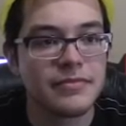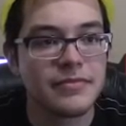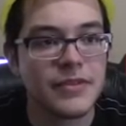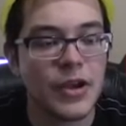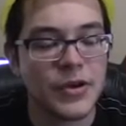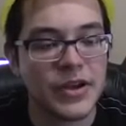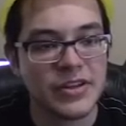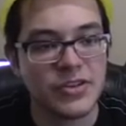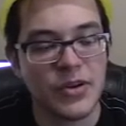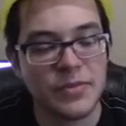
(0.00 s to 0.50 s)

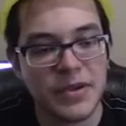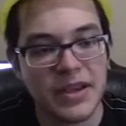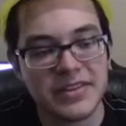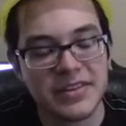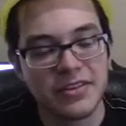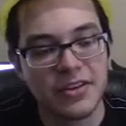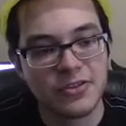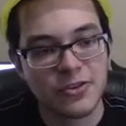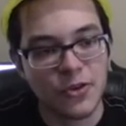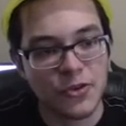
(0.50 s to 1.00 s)
Okay, so I'm
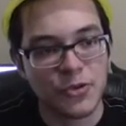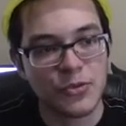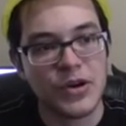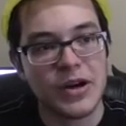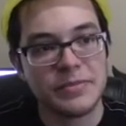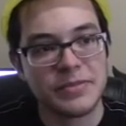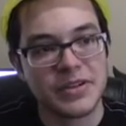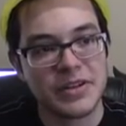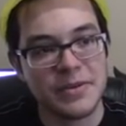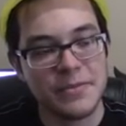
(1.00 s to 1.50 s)
guessing there's no
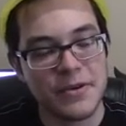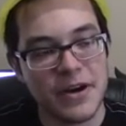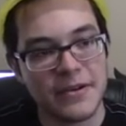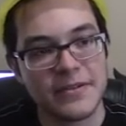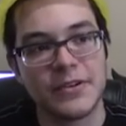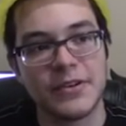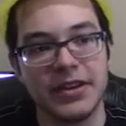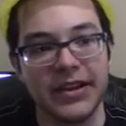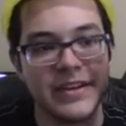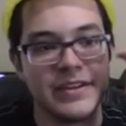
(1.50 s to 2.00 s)
thwomps anymore
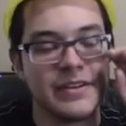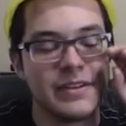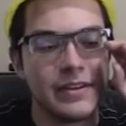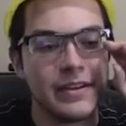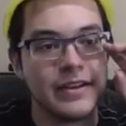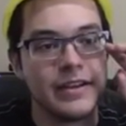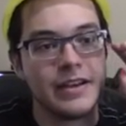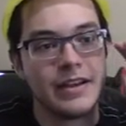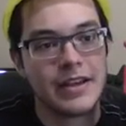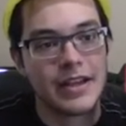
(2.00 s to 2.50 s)
after that.
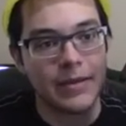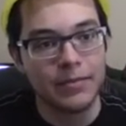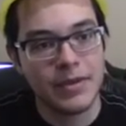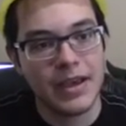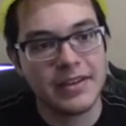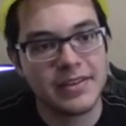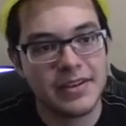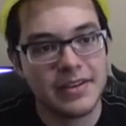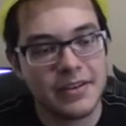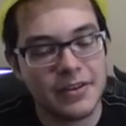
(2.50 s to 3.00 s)
I'm
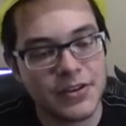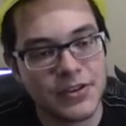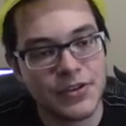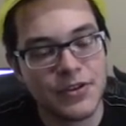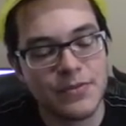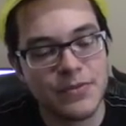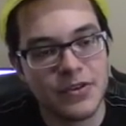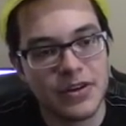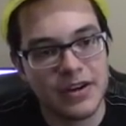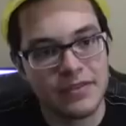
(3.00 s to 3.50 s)
guessing there's
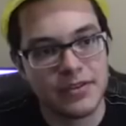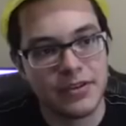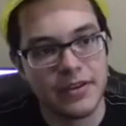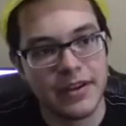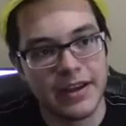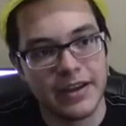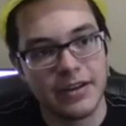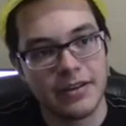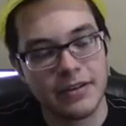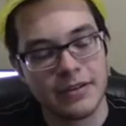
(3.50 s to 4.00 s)
no more after
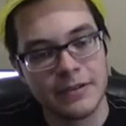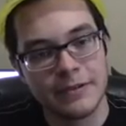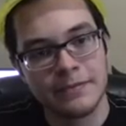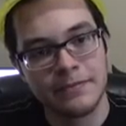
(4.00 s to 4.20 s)
that.